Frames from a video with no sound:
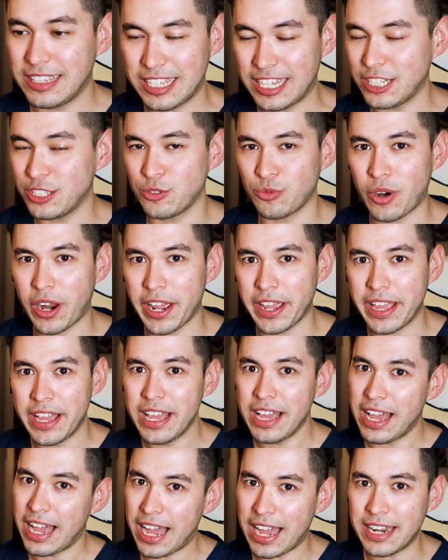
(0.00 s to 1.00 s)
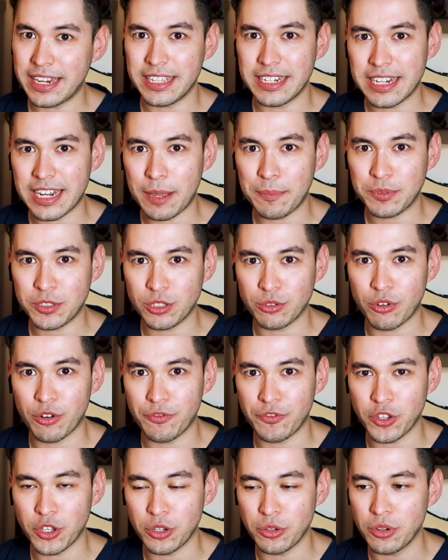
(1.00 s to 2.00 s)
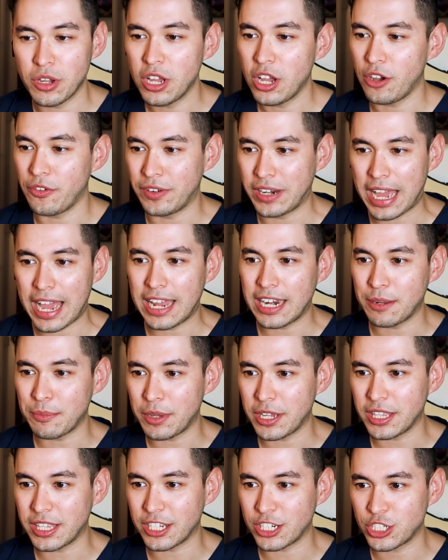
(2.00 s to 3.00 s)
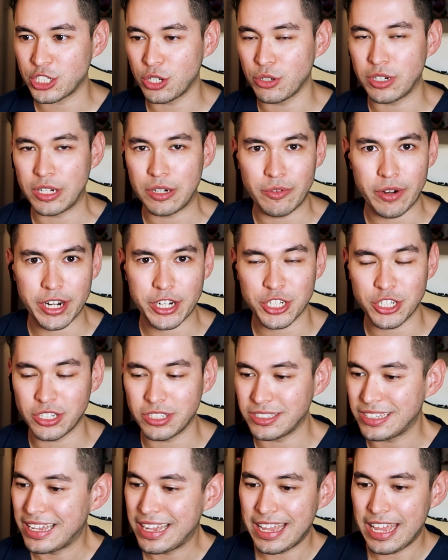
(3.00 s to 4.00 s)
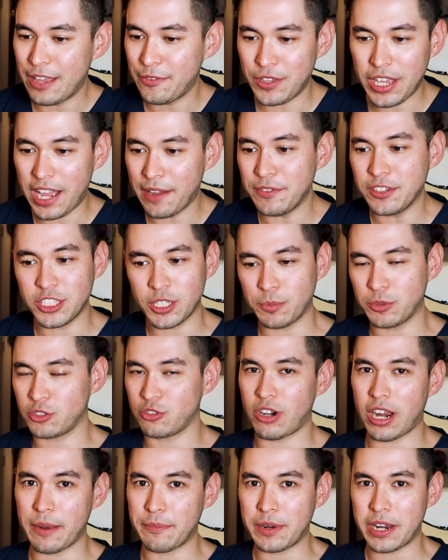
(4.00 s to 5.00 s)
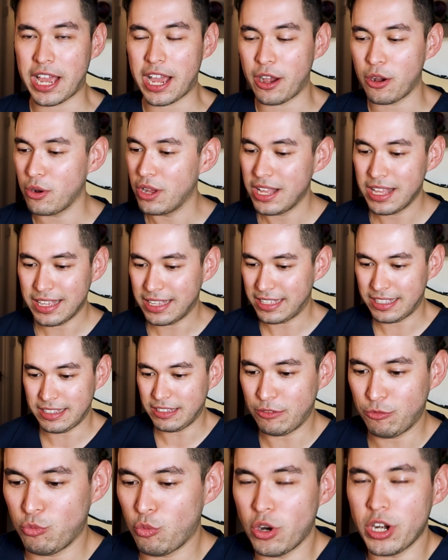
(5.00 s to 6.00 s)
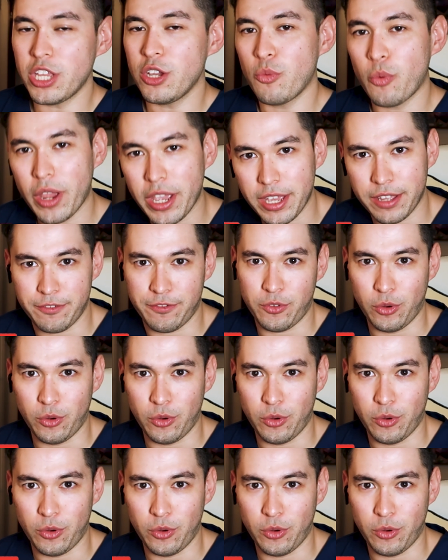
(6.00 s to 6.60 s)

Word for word: That's right, I did an episode review of an anime that showed erections. If you haven't subscribed now, what are you waiting